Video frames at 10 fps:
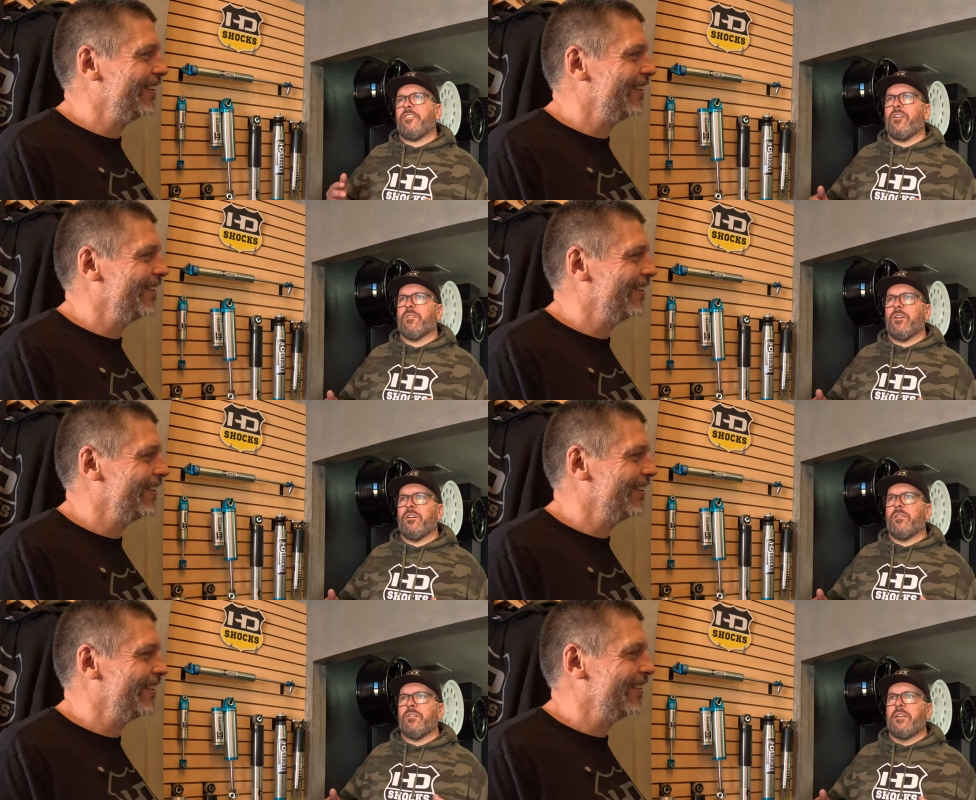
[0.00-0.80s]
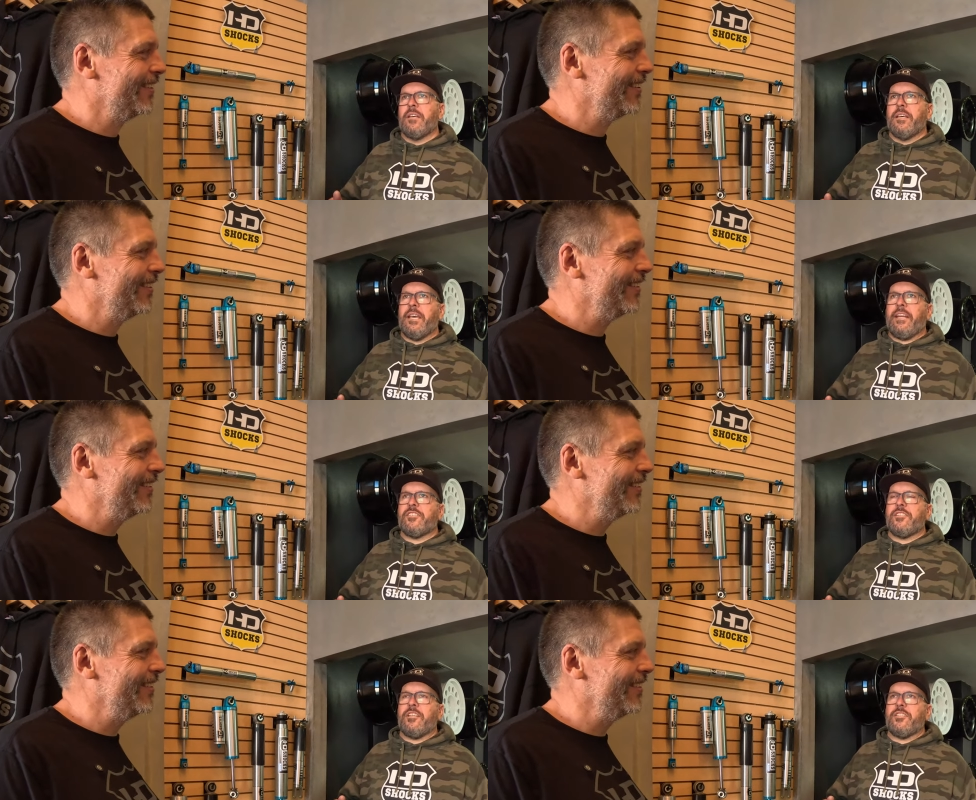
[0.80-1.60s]
Speaker 1: to grow
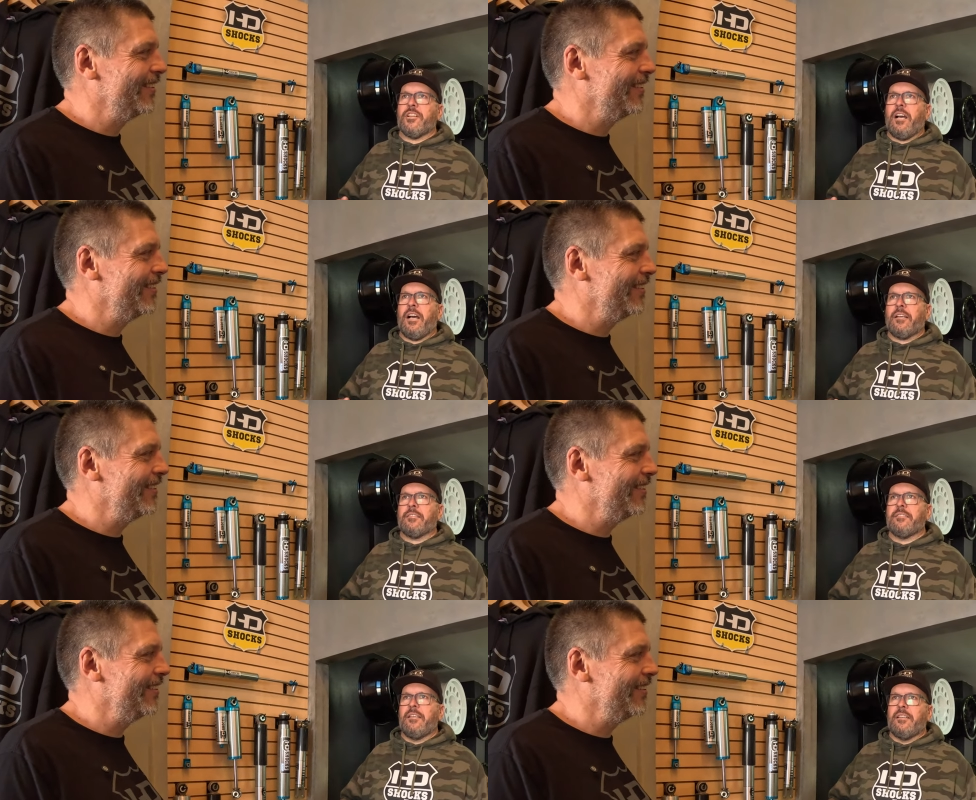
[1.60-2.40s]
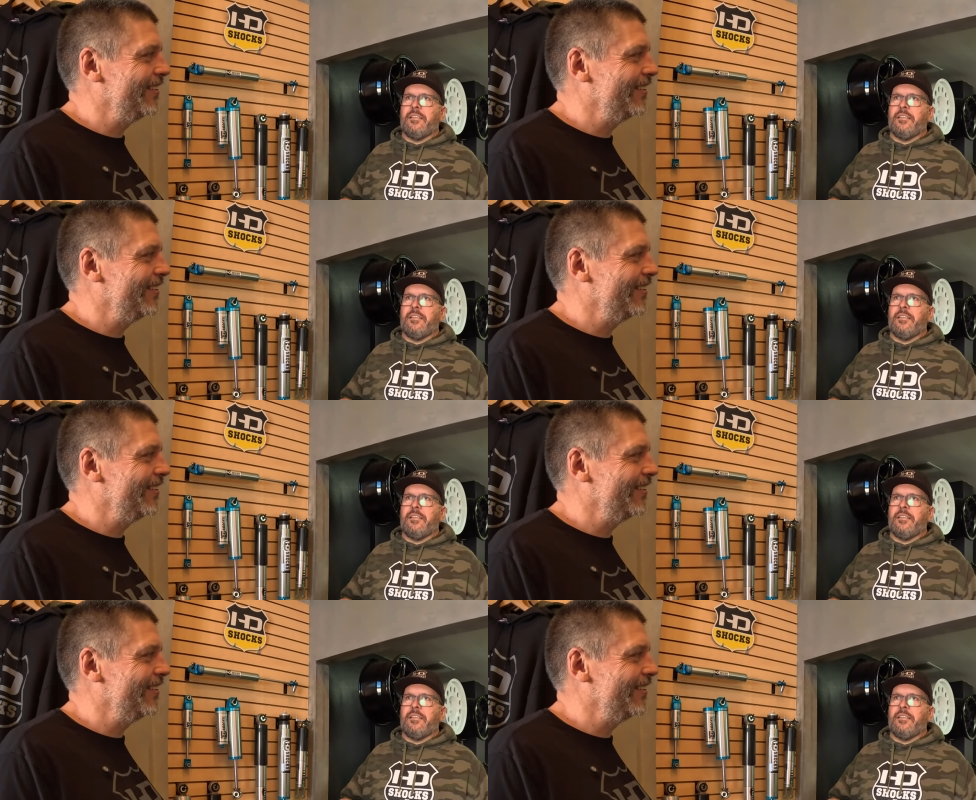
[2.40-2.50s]
HD shocks,